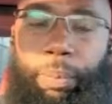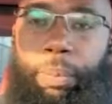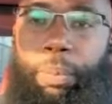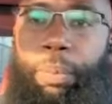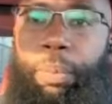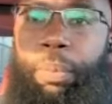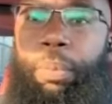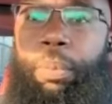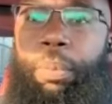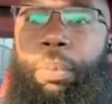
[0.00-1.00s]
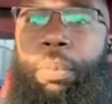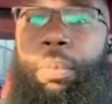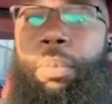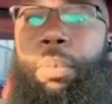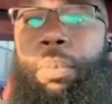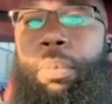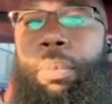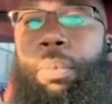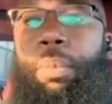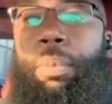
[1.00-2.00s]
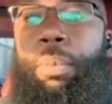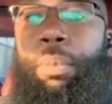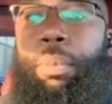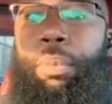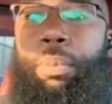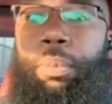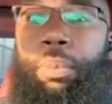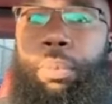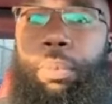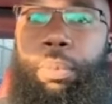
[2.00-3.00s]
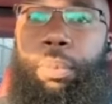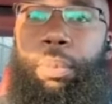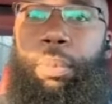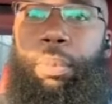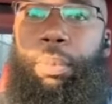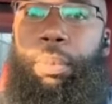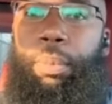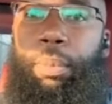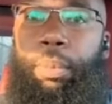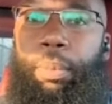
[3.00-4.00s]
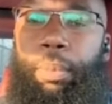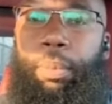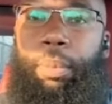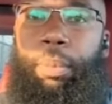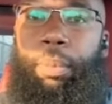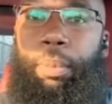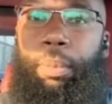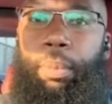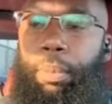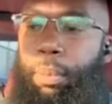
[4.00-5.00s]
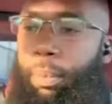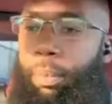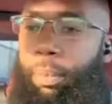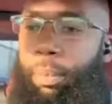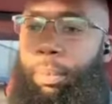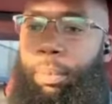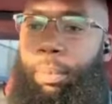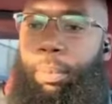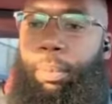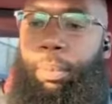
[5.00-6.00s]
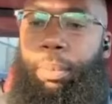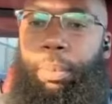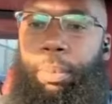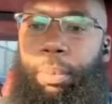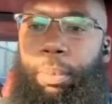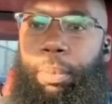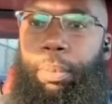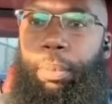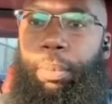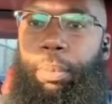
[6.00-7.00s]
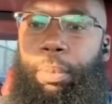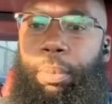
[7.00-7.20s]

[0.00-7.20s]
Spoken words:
No words are spoken by the person on screen.